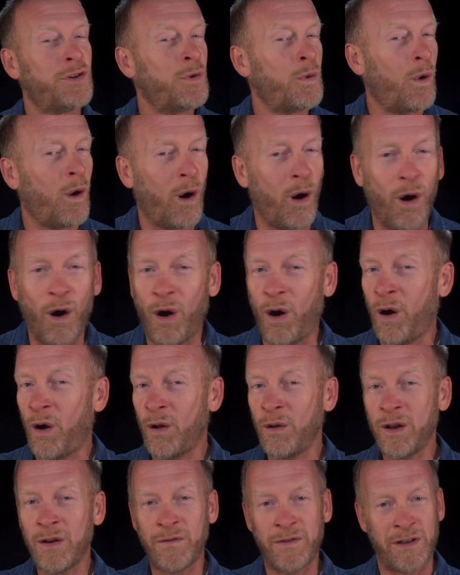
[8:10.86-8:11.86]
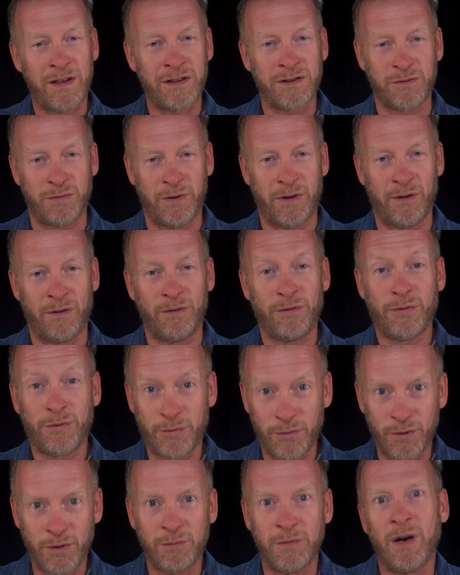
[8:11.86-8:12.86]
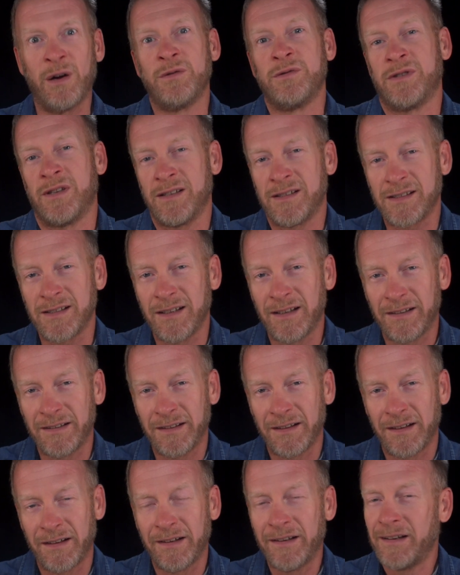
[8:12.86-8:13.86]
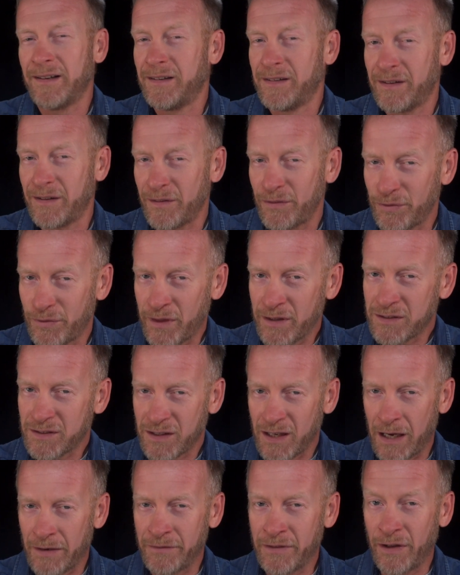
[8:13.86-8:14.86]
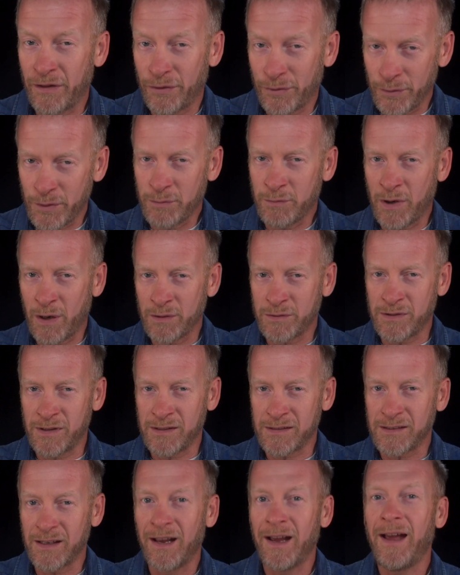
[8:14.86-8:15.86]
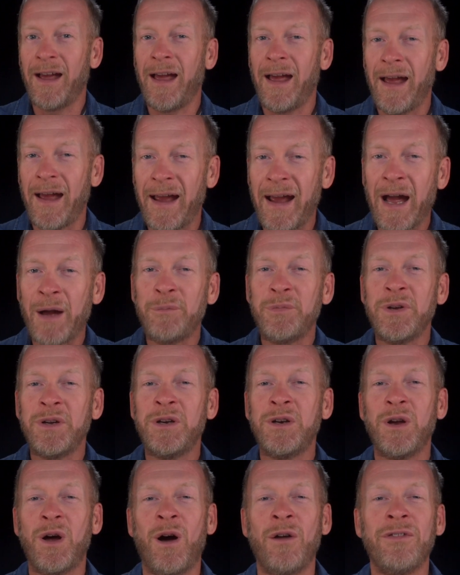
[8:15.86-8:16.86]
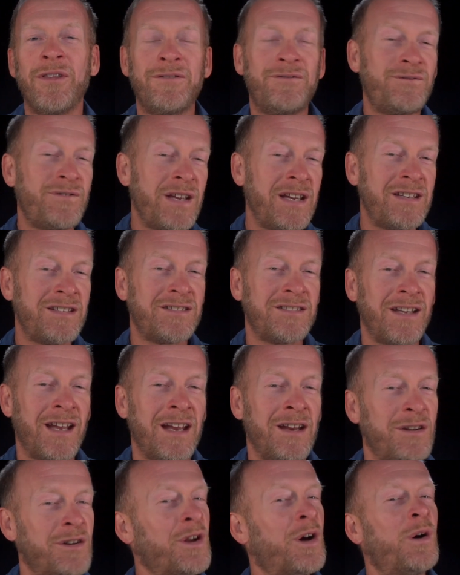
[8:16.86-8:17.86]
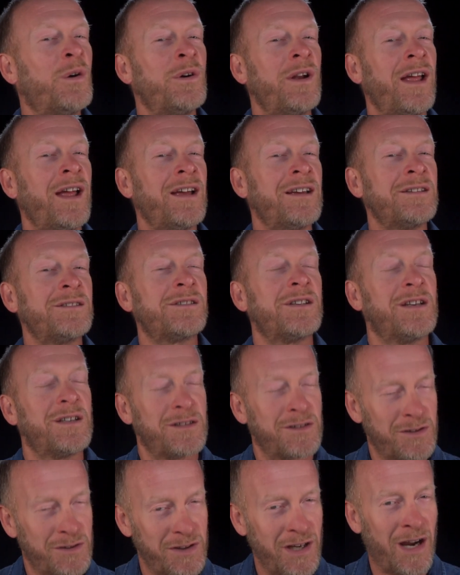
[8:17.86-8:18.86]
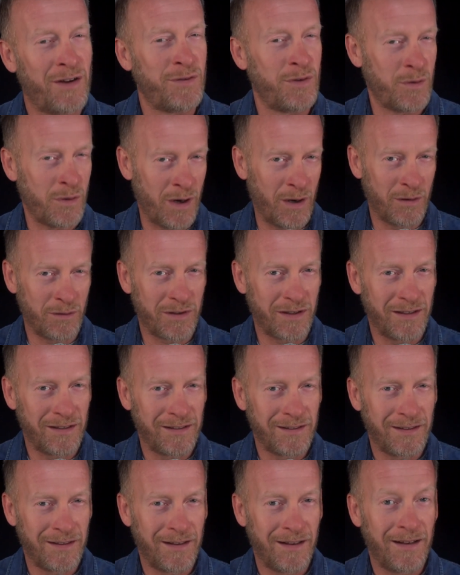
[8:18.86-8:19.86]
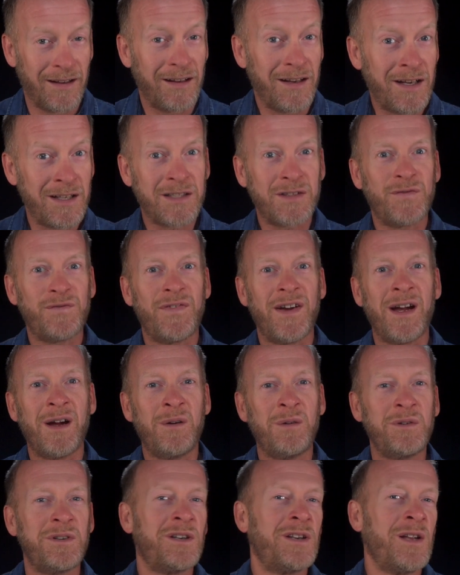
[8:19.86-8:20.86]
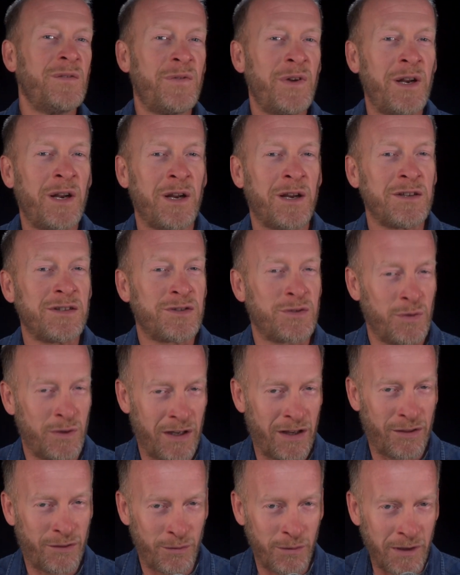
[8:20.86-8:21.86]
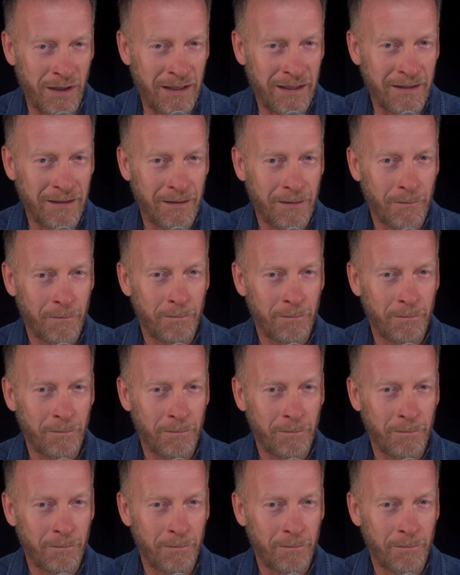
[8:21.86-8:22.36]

to all of Israel through Moses. This covenant through Moses happened on the feast day known as Shavuot. It's found in Leviticus 23.